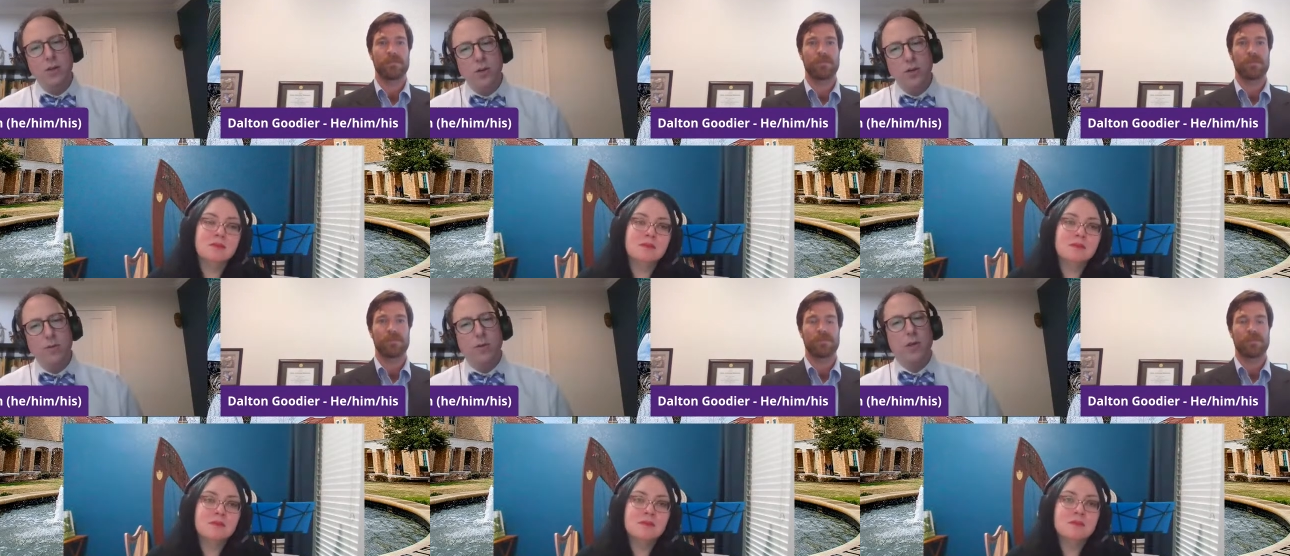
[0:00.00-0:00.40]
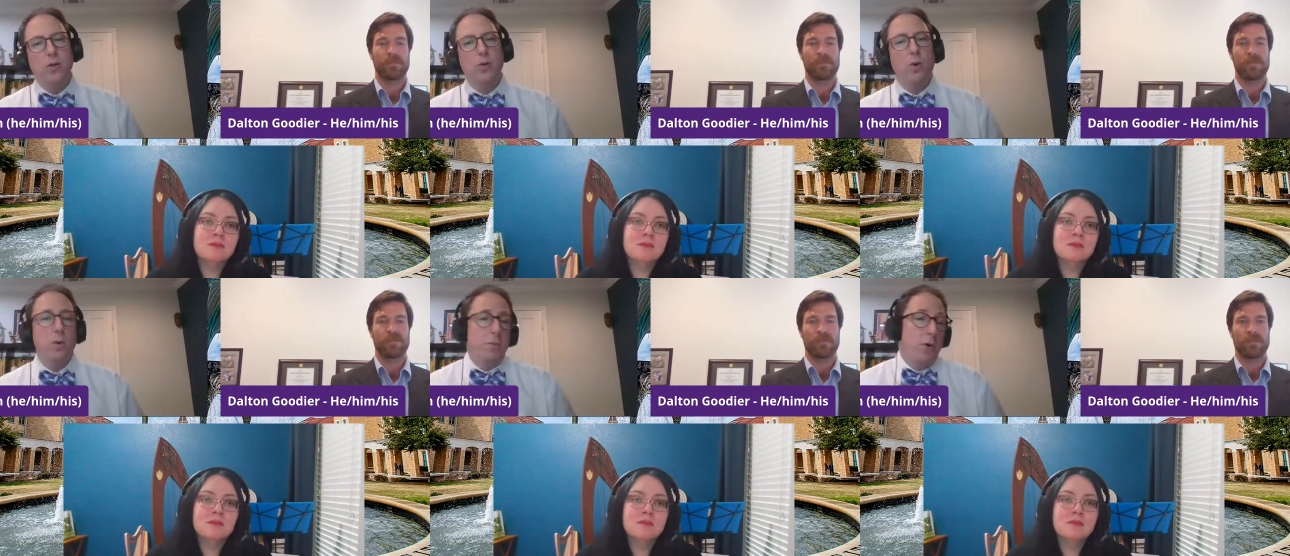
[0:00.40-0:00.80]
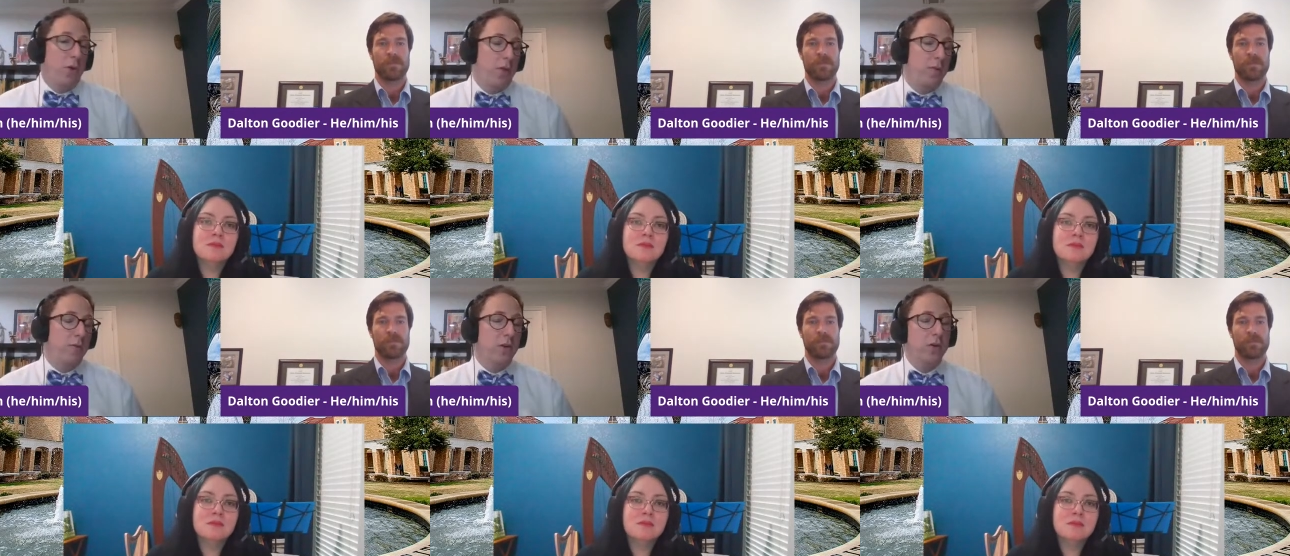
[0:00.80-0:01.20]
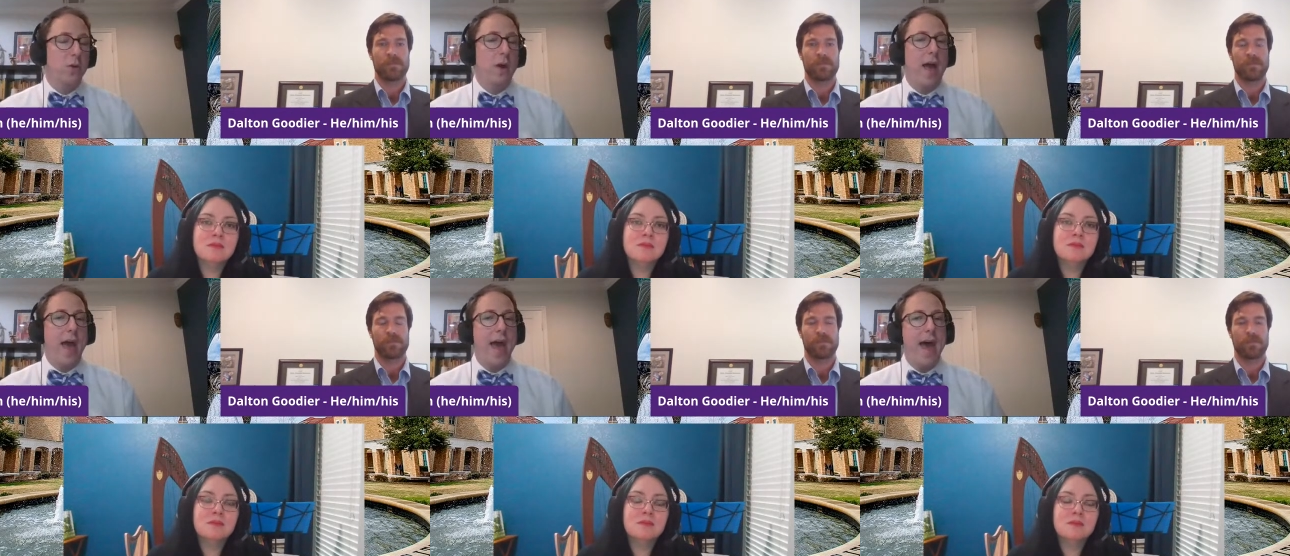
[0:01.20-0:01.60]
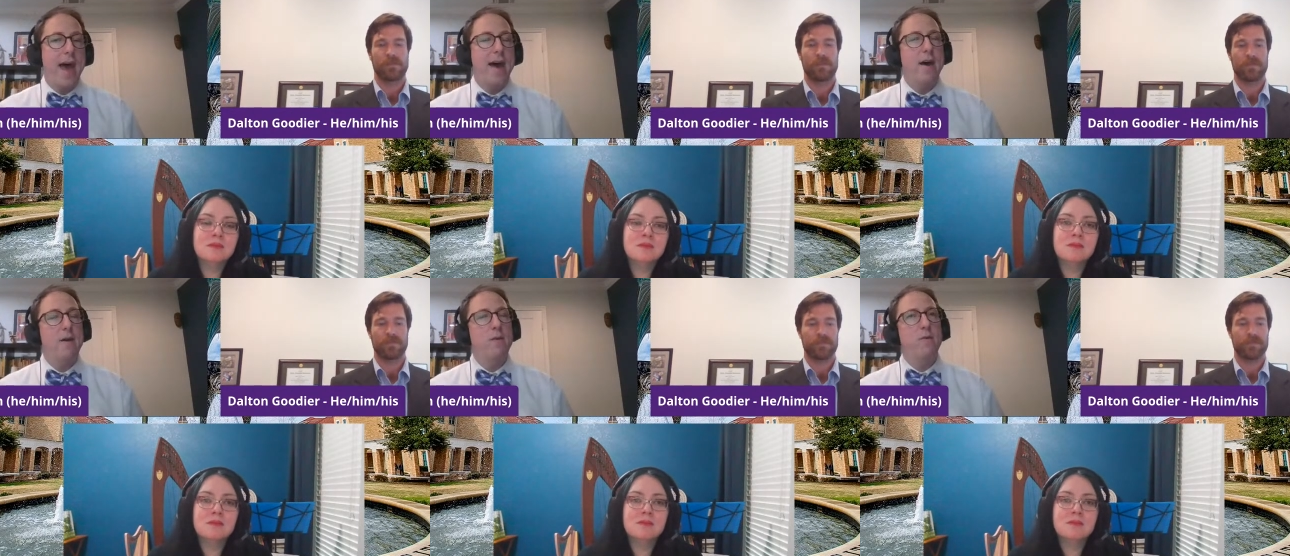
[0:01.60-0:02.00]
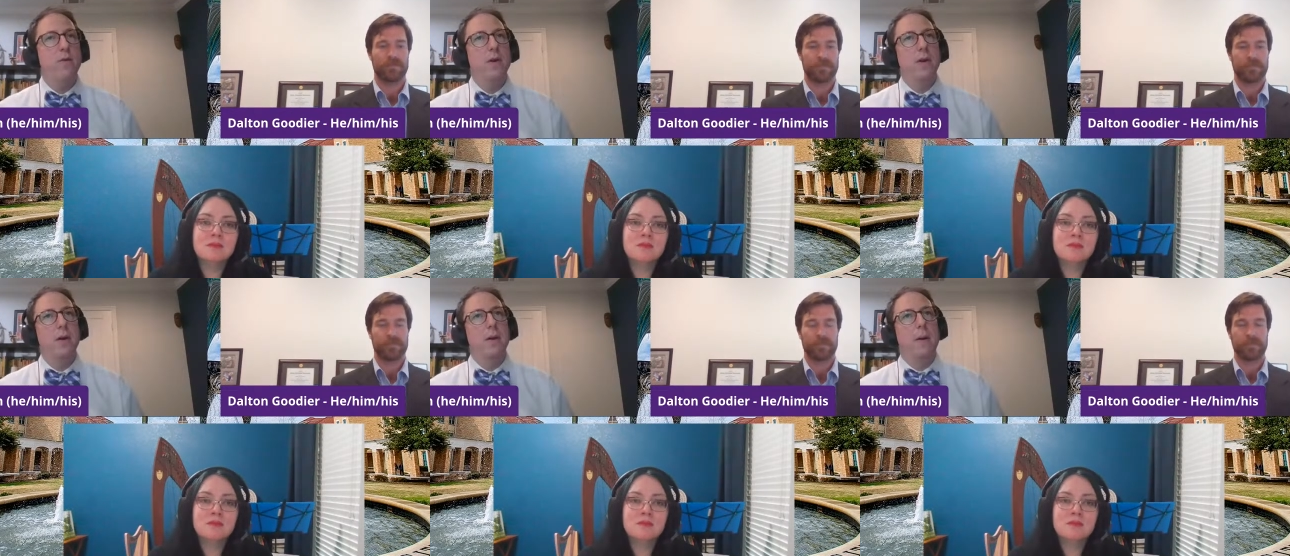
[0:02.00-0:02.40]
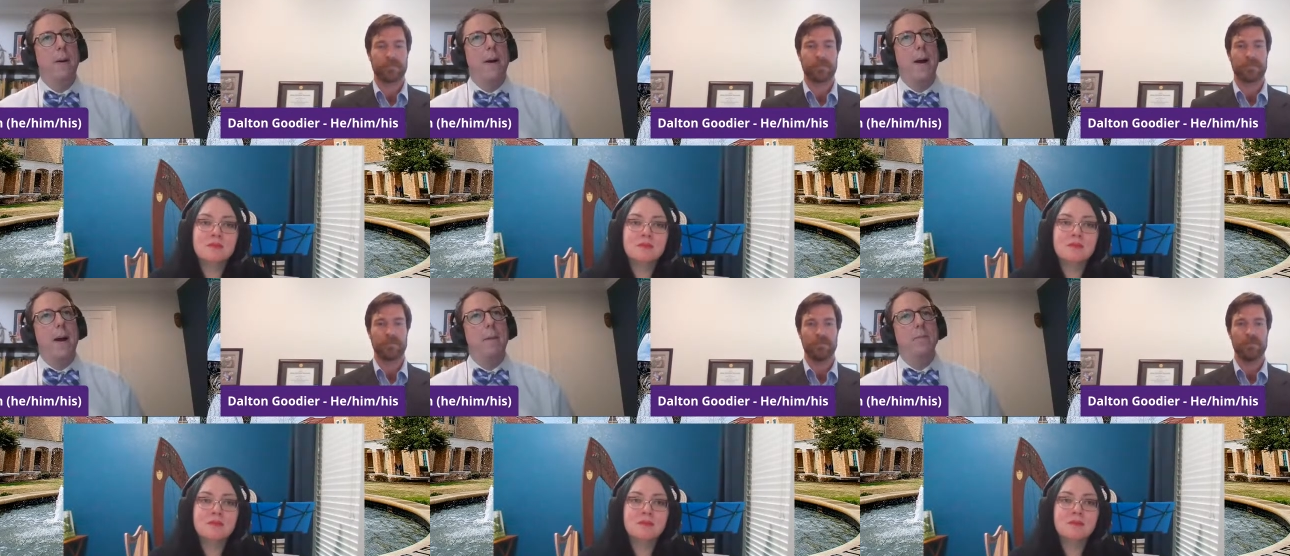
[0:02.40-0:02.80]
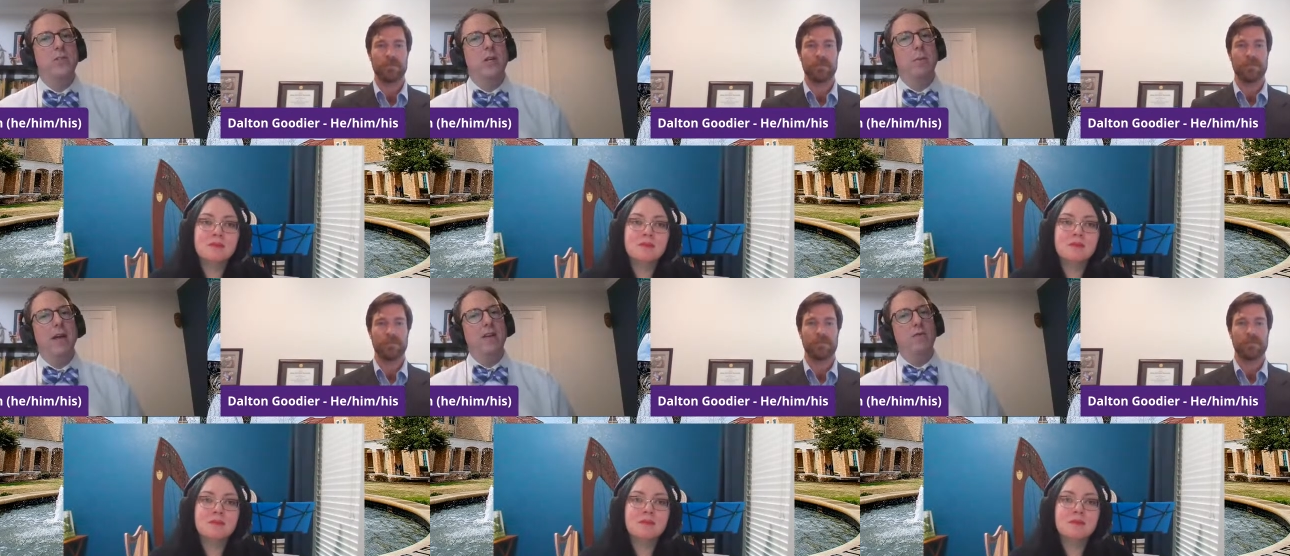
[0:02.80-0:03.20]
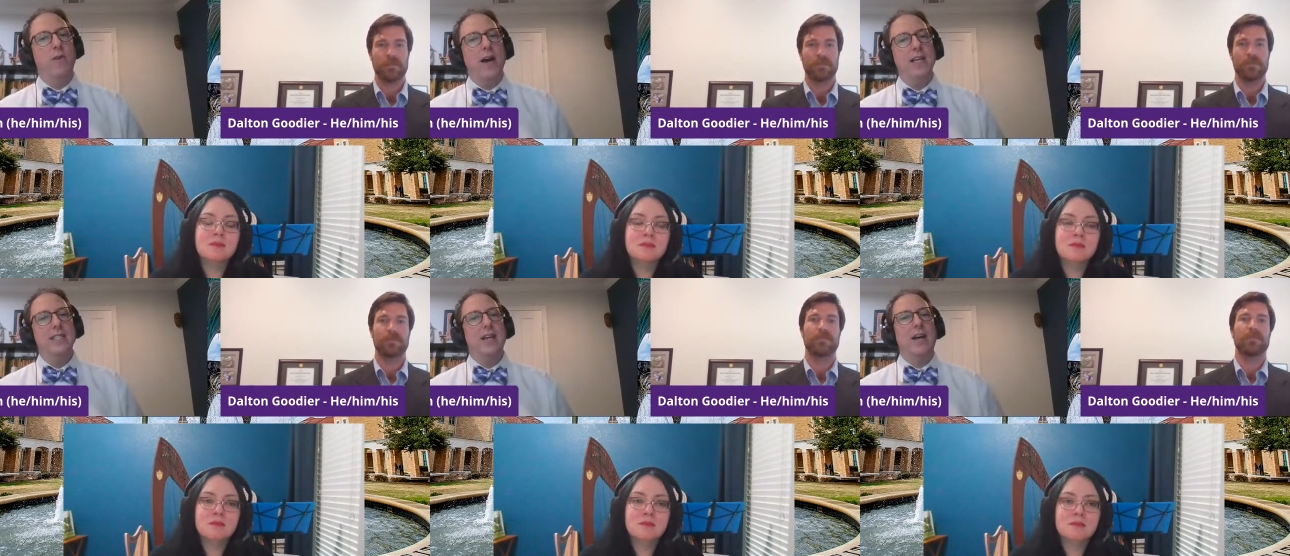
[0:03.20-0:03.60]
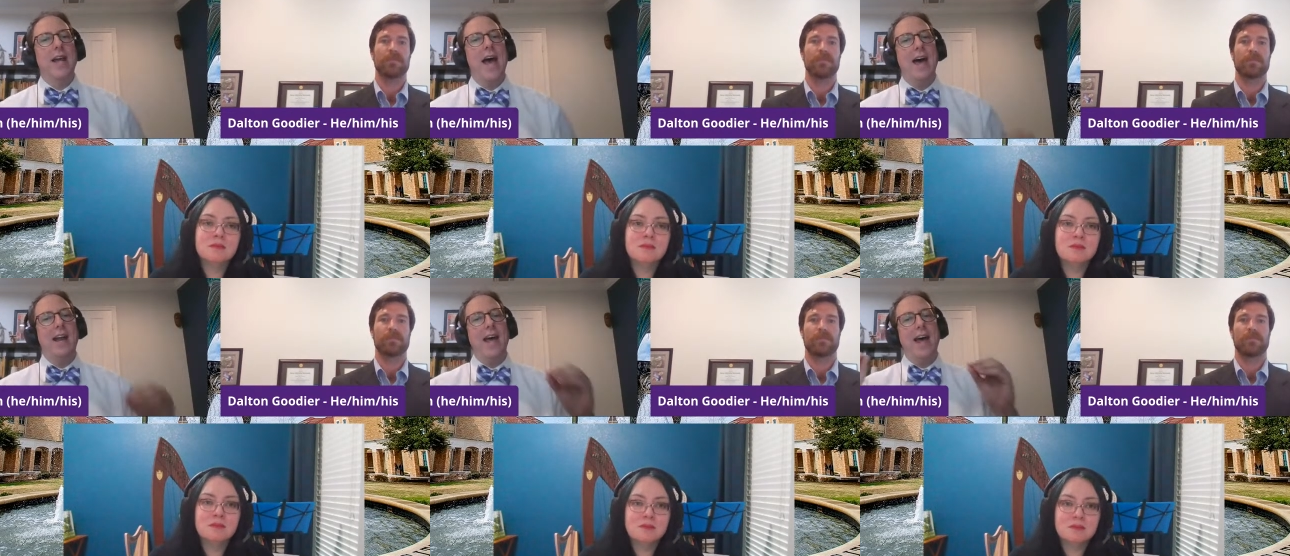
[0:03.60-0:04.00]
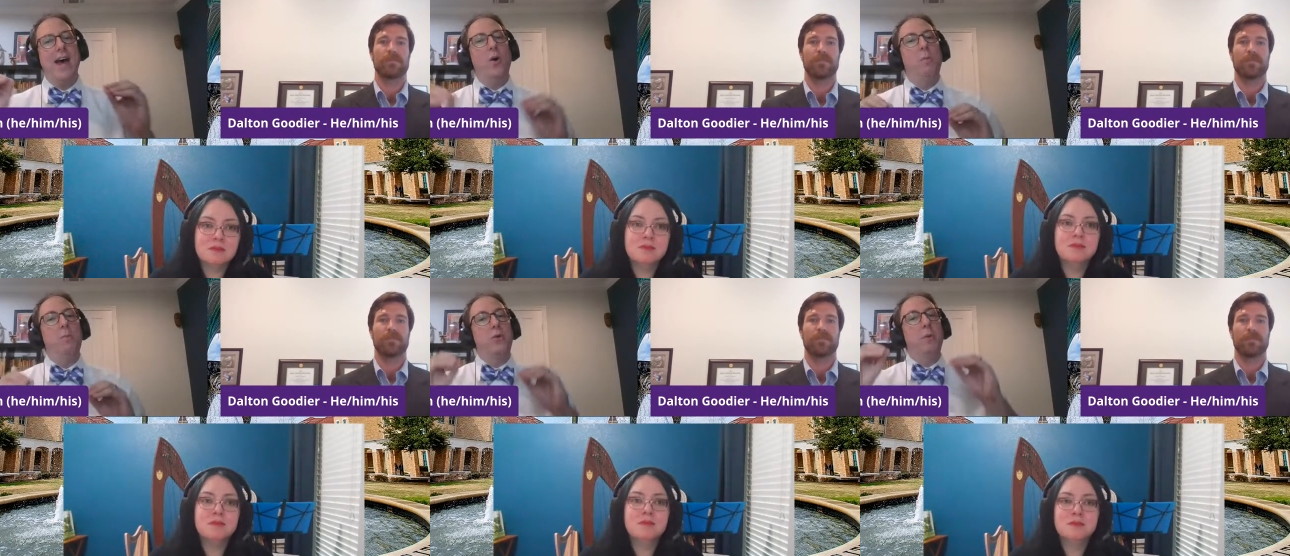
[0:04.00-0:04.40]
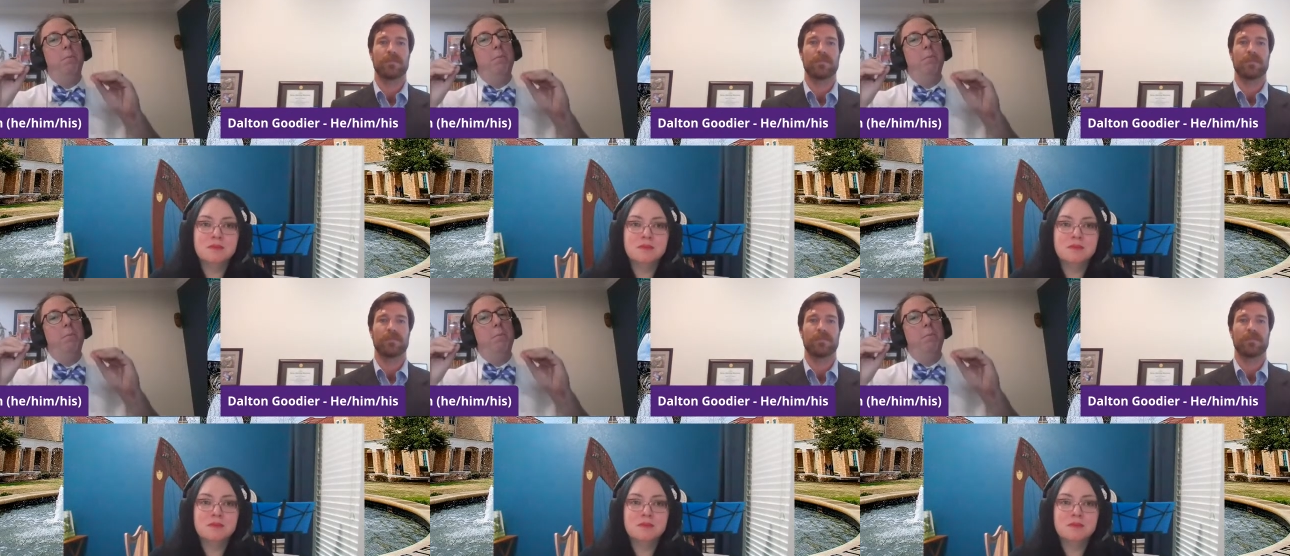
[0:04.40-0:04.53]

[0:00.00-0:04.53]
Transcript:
Speaker 1: either of you or both of you have um, some advice on how to help